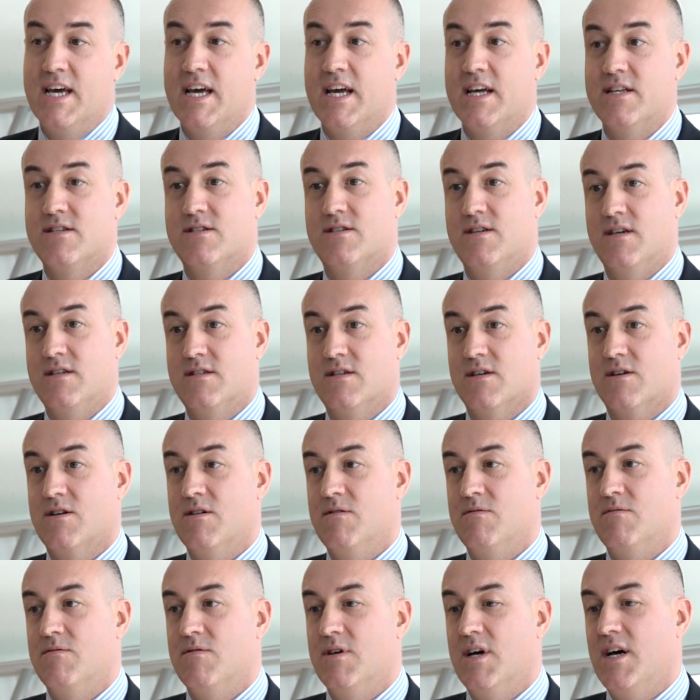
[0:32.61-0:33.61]
It's, it's a,
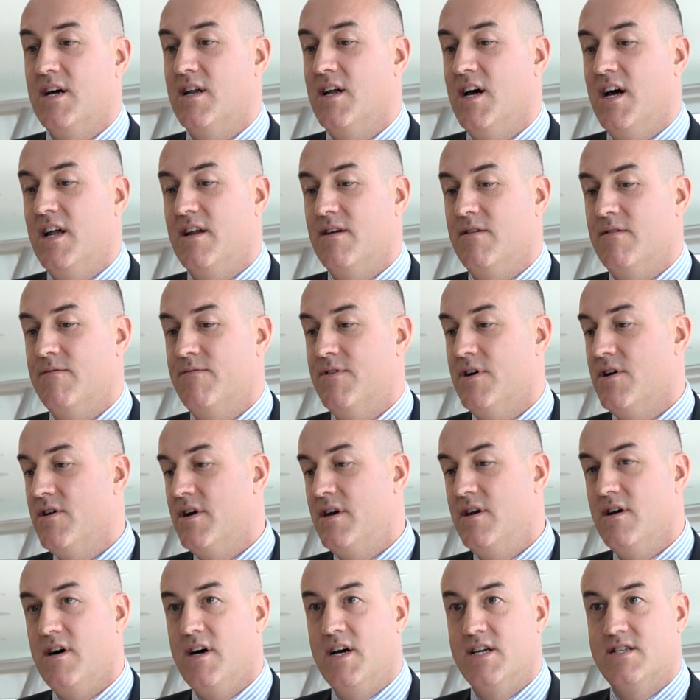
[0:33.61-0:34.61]
a, a very
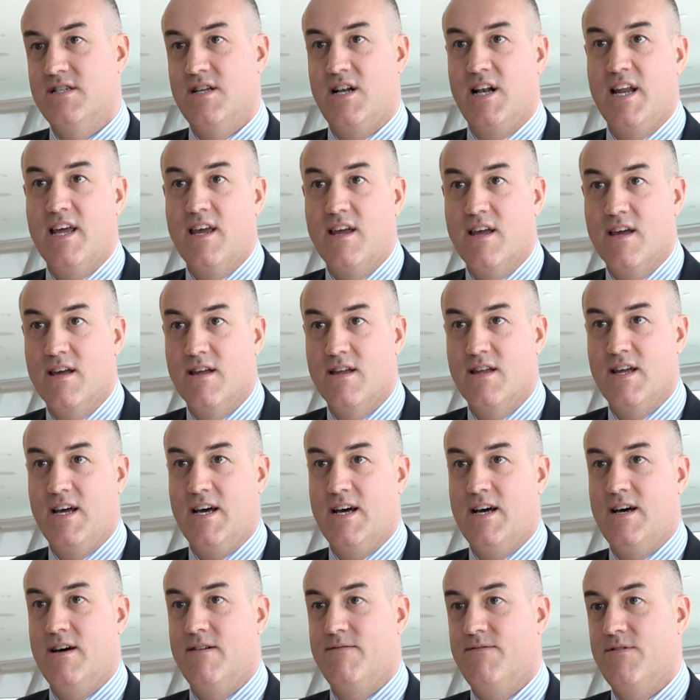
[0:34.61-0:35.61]
nice link
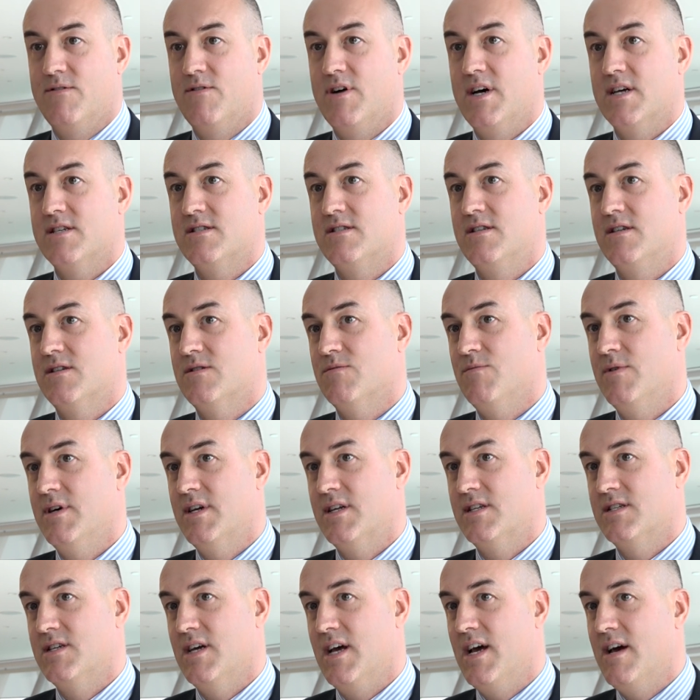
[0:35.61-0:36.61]
uh, for us this
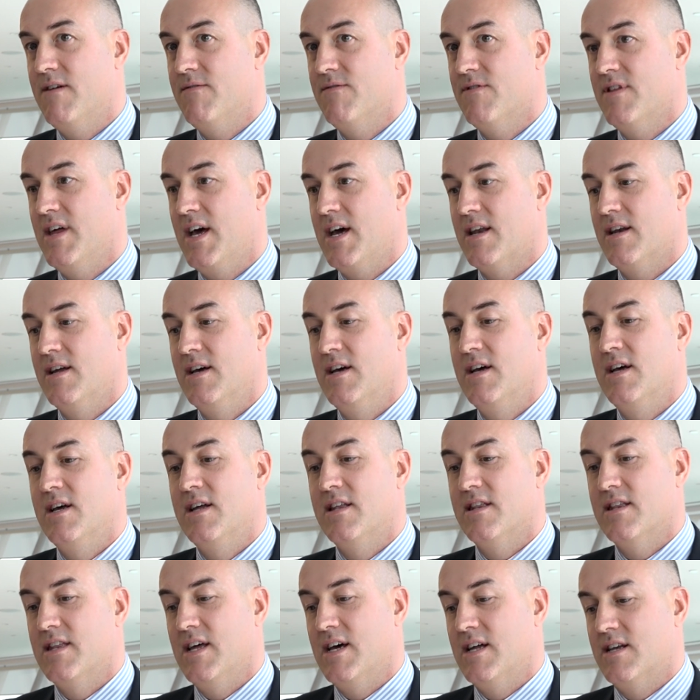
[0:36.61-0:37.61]
week to have that
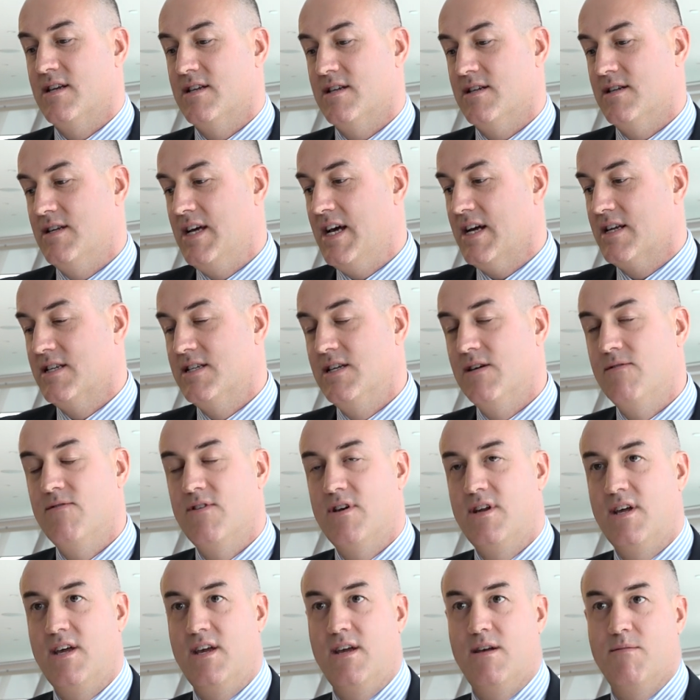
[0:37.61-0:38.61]
that
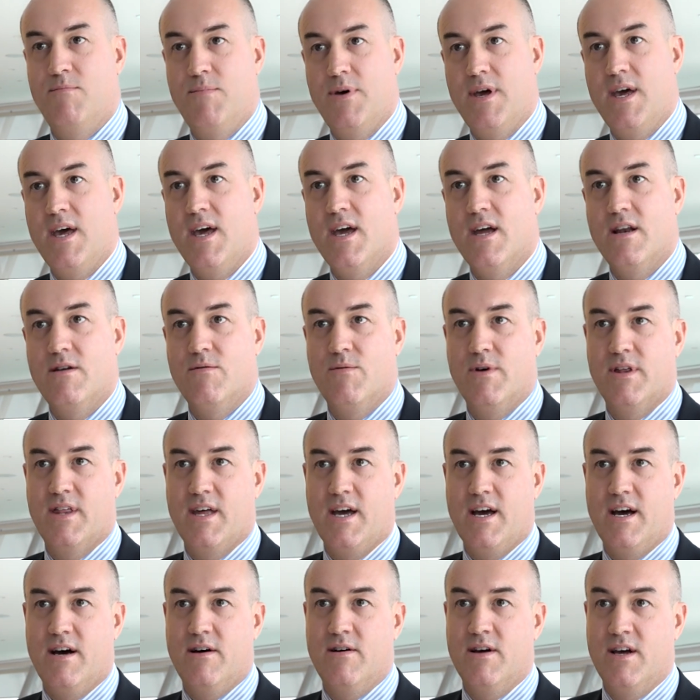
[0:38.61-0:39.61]
activity paired with
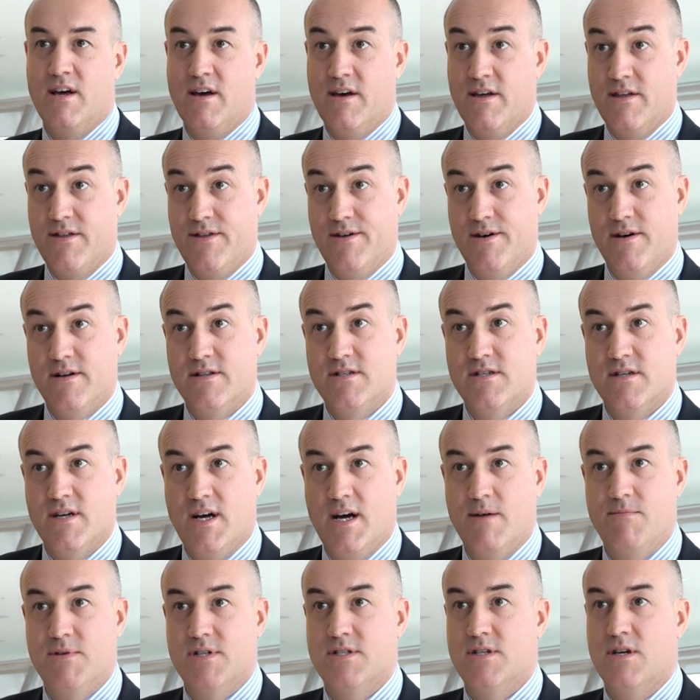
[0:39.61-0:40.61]
our third
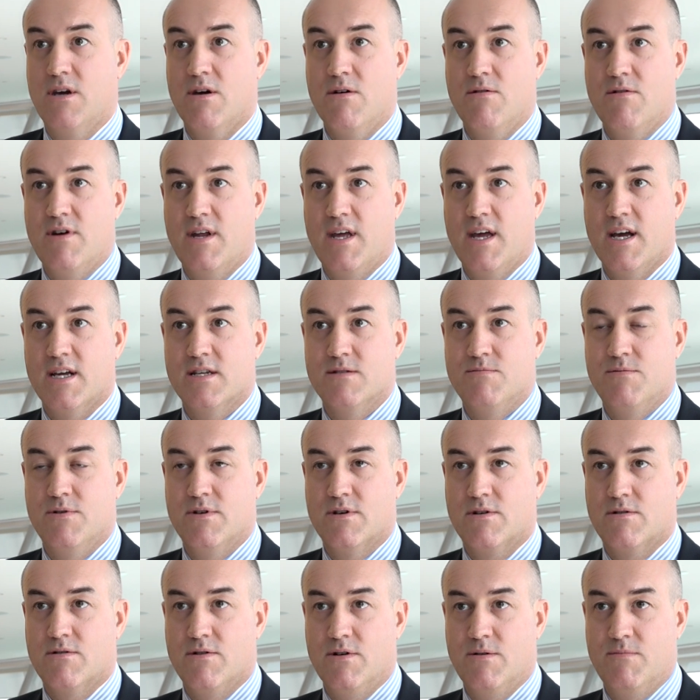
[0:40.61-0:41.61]
cybersecurity
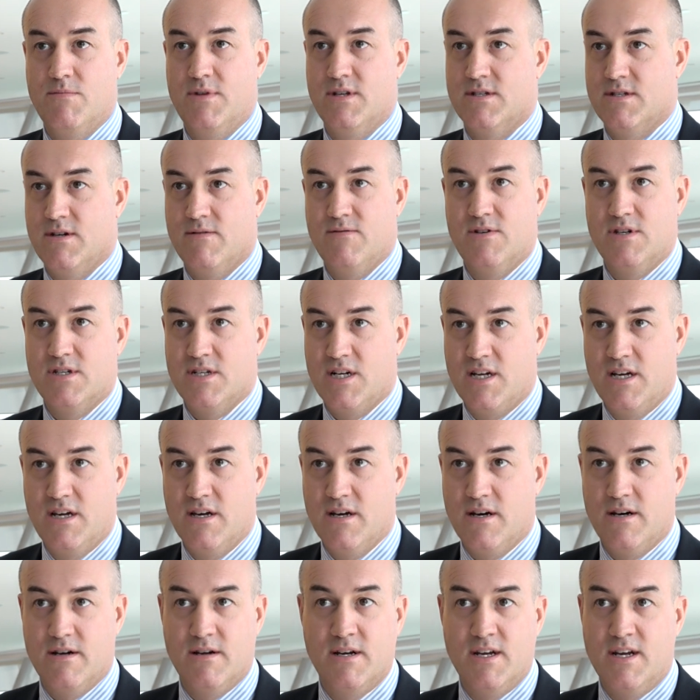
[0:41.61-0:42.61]
expert group. There's obviously
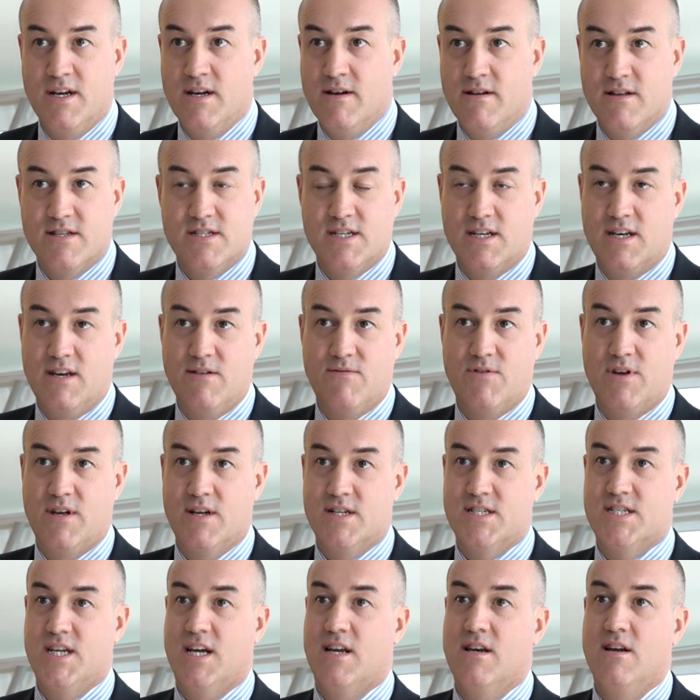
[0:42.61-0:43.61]
a
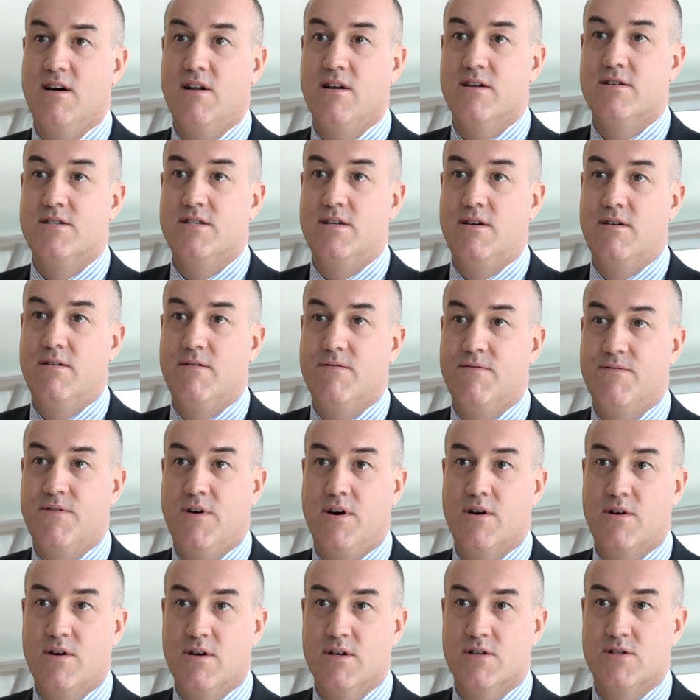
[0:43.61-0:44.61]
significant technology
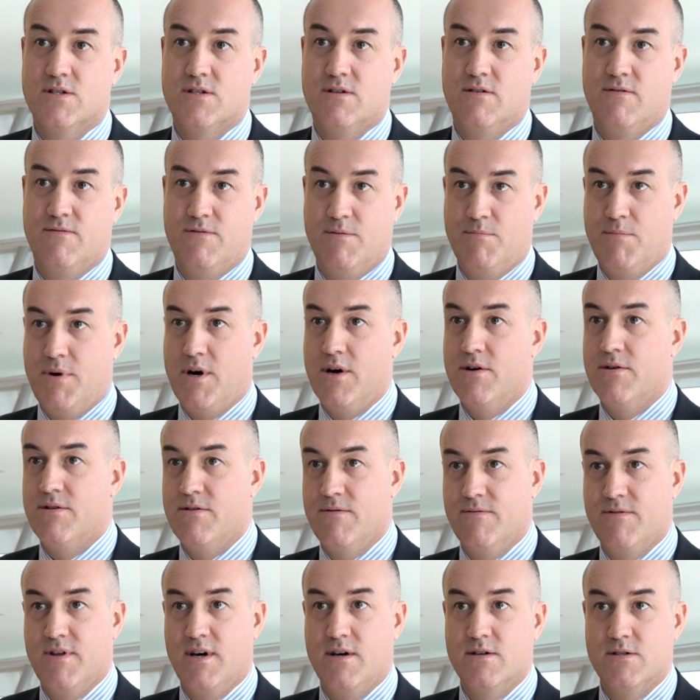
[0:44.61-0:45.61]
focus for both
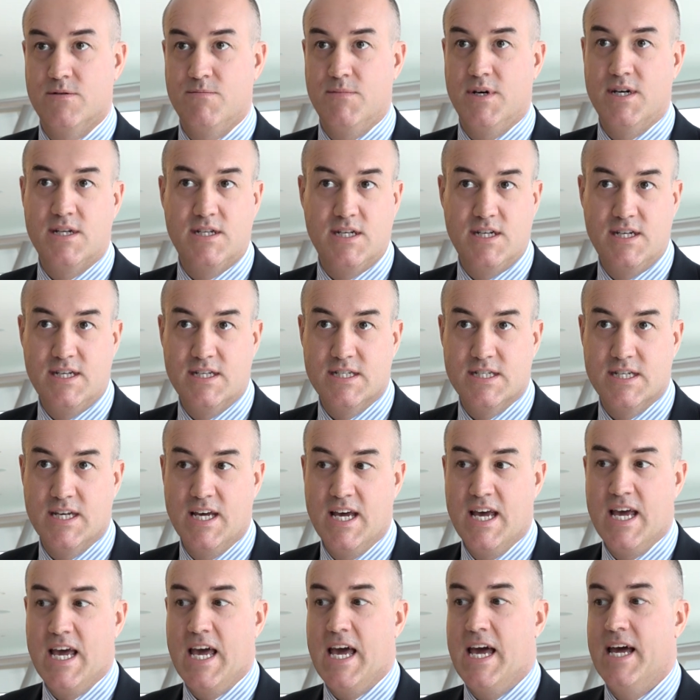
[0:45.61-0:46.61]
of those meetings
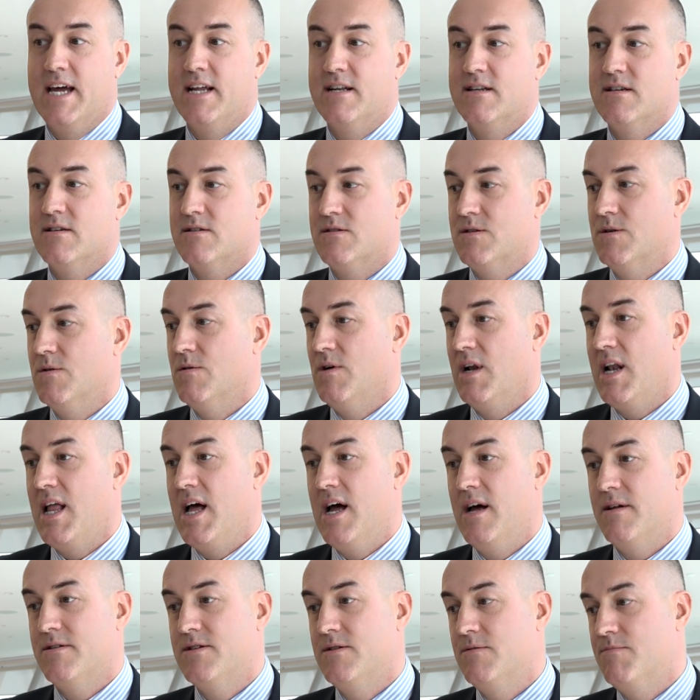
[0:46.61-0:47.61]
and to
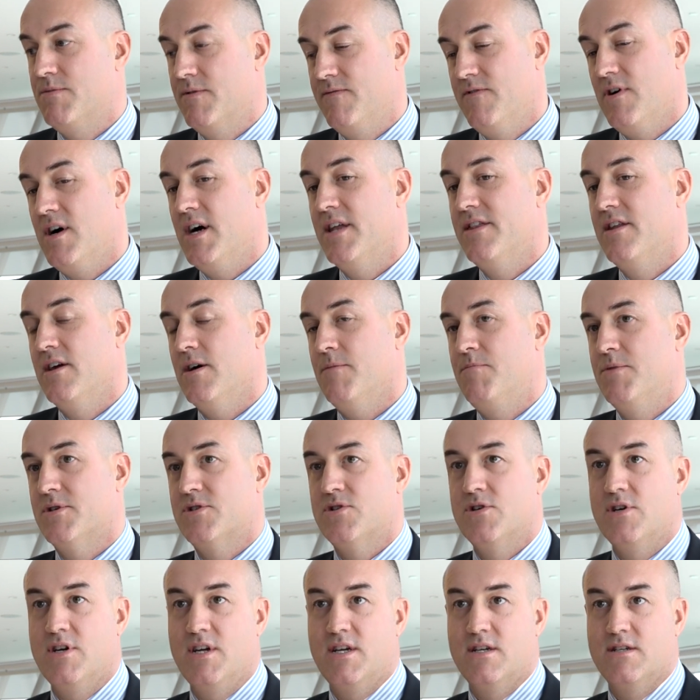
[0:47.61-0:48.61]
allow to provide the
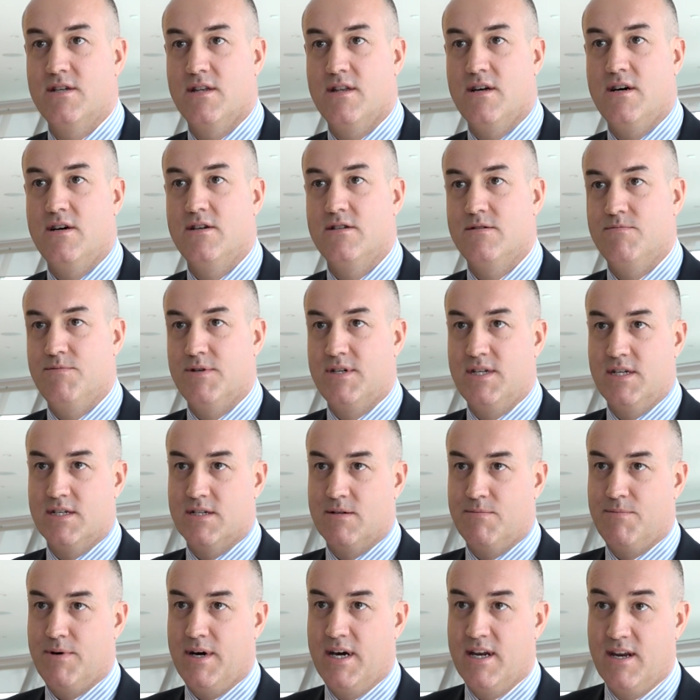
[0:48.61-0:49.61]
opportunity to those
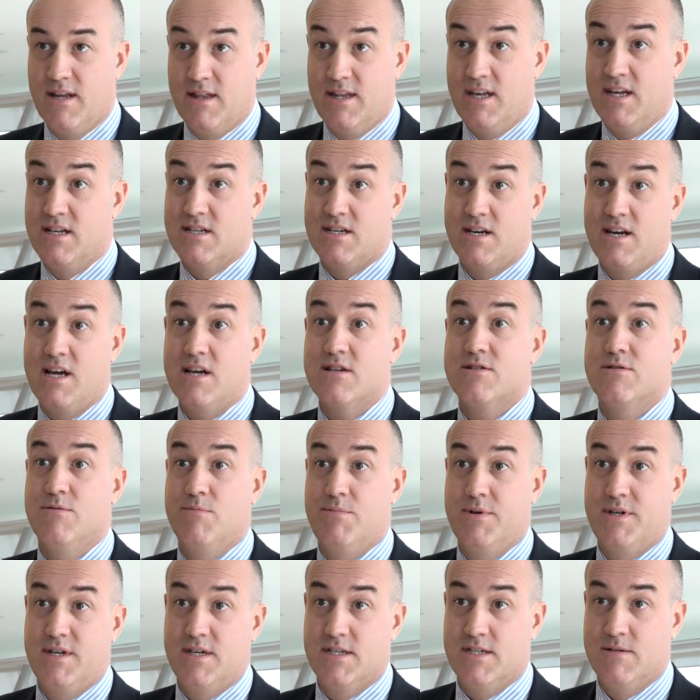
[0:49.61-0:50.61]
participating, the international
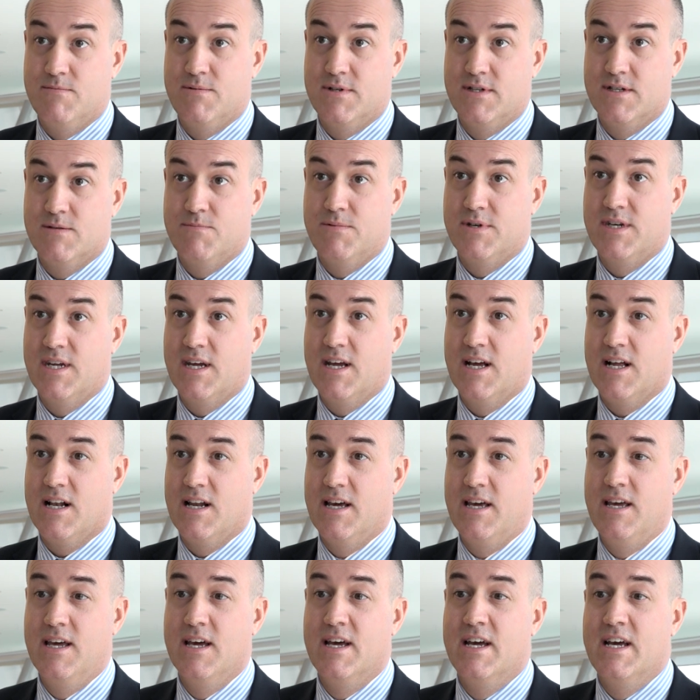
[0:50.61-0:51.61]
participants
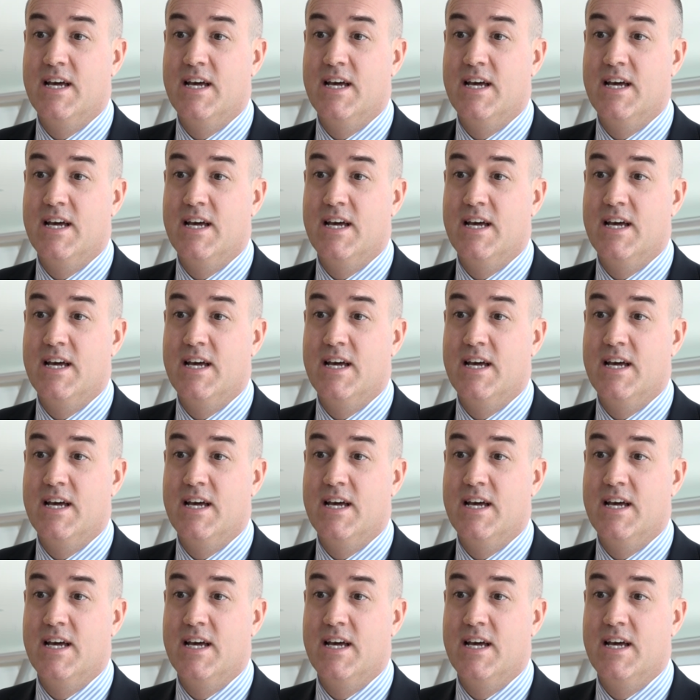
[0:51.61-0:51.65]
particularly,